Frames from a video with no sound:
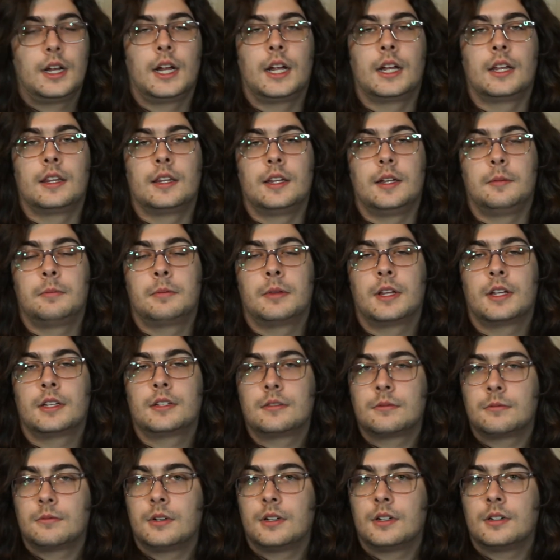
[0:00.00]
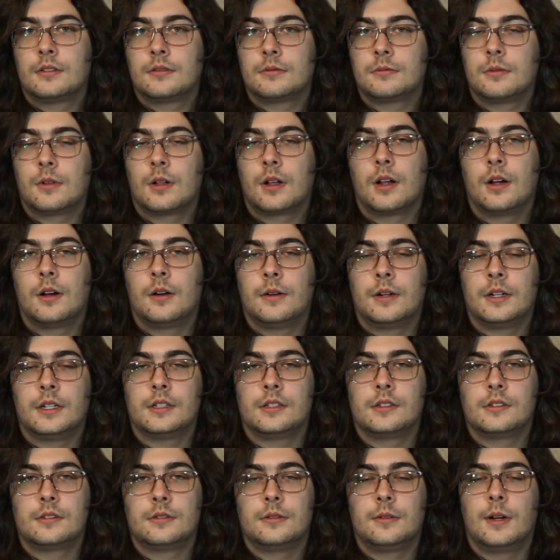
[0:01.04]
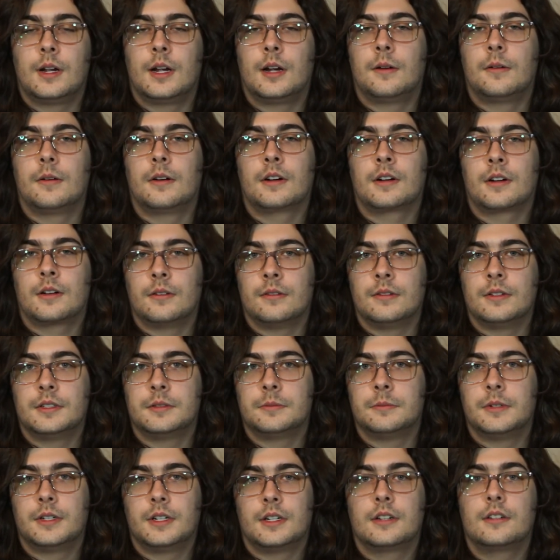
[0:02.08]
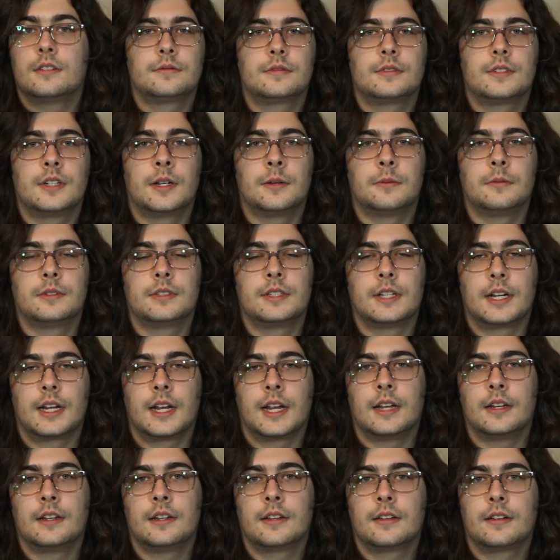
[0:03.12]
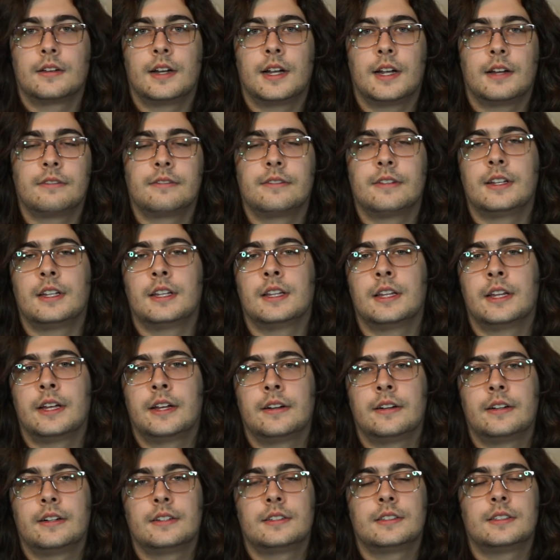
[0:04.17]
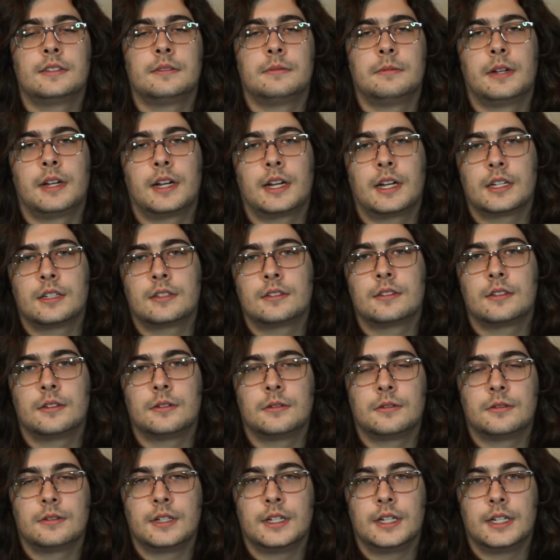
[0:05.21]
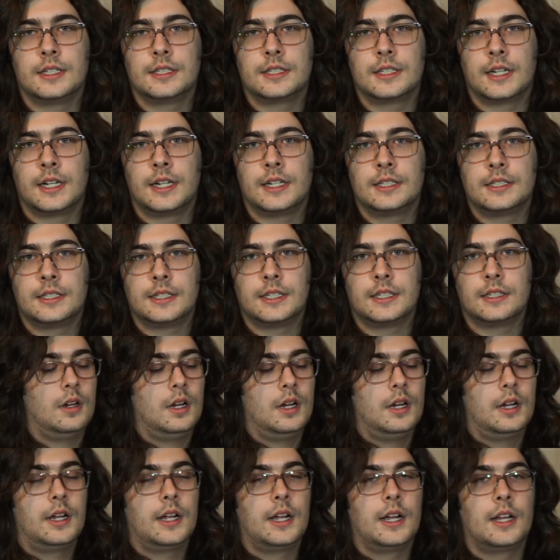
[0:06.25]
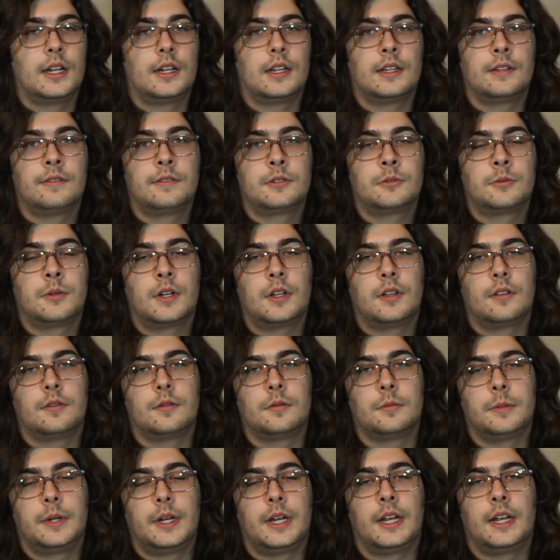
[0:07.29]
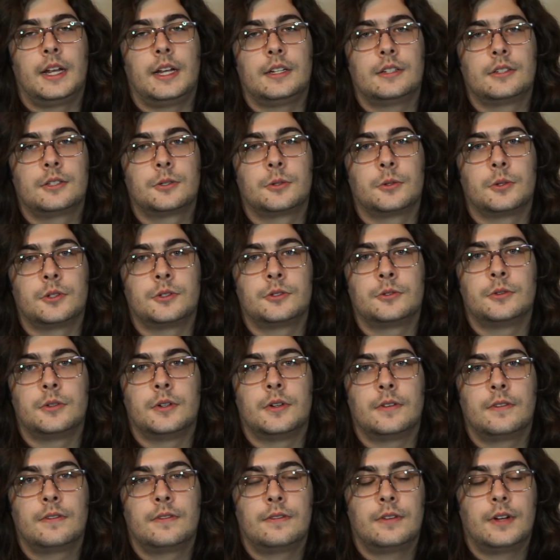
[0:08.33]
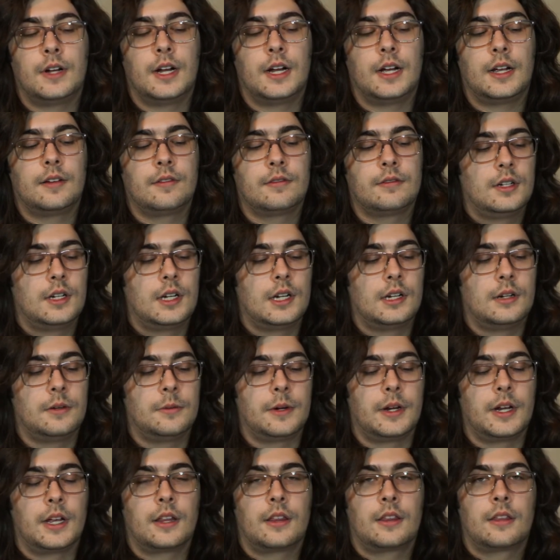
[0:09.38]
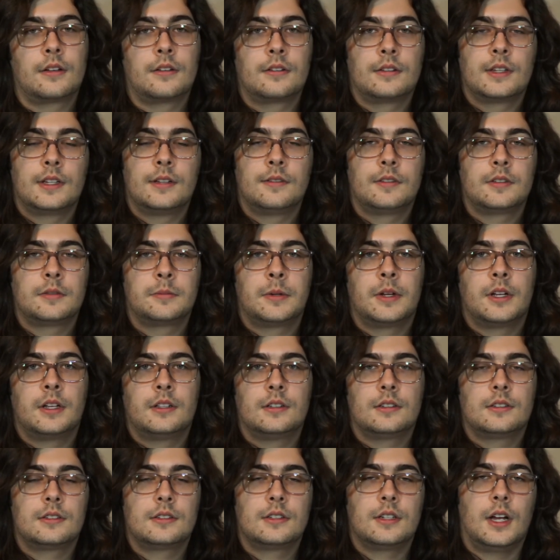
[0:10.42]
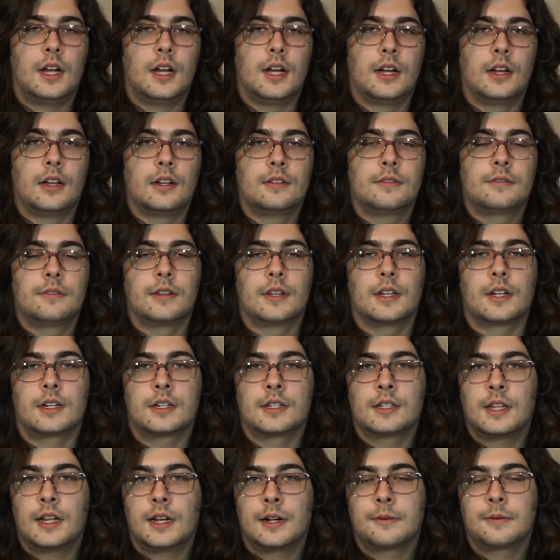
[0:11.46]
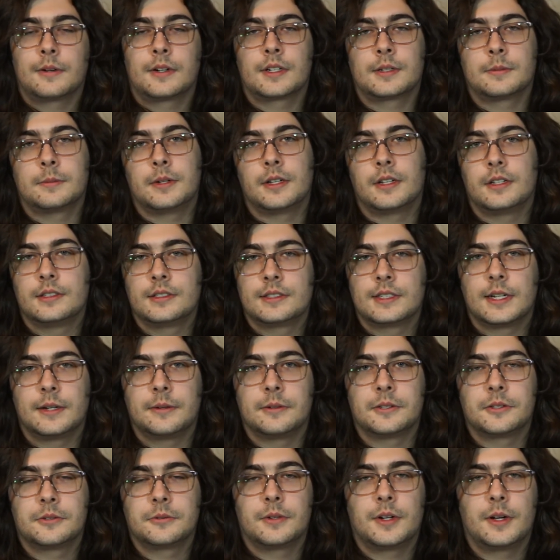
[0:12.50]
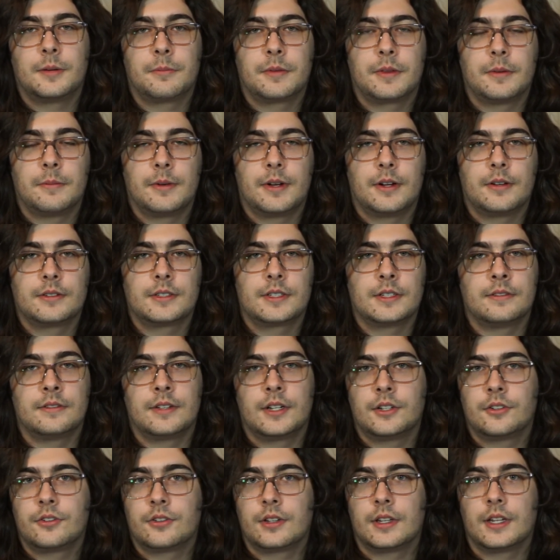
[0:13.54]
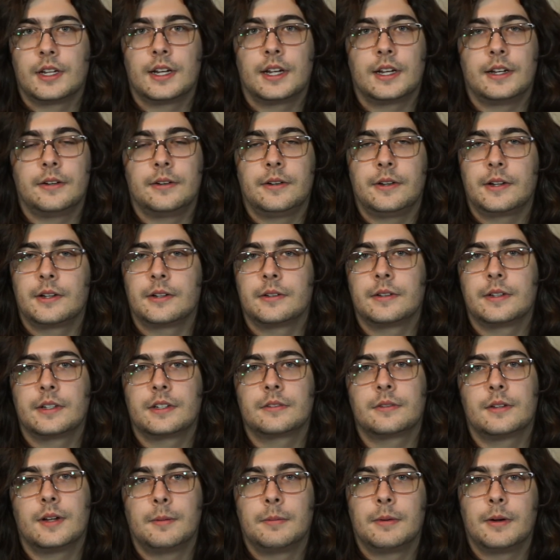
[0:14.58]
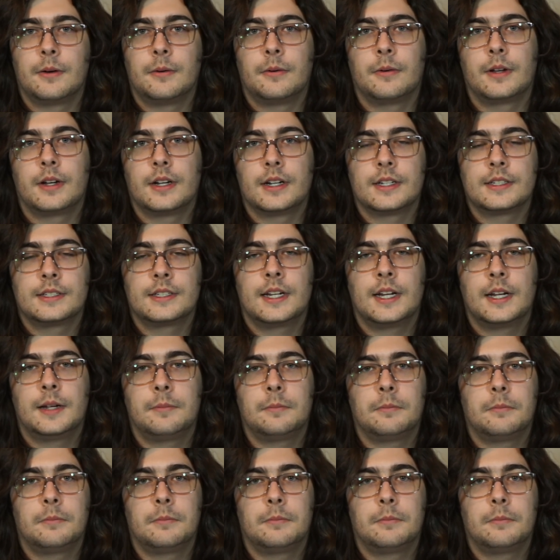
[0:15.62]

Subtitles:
And the +1 will go into our Charisma. And we'll take another half feat later to make it so it is 18. And at level 12 will be a Sorcerer 5. We get 3rd level spells. For the Clockwork spells, I would swap them out eventually. I know you can only swap out one at a time,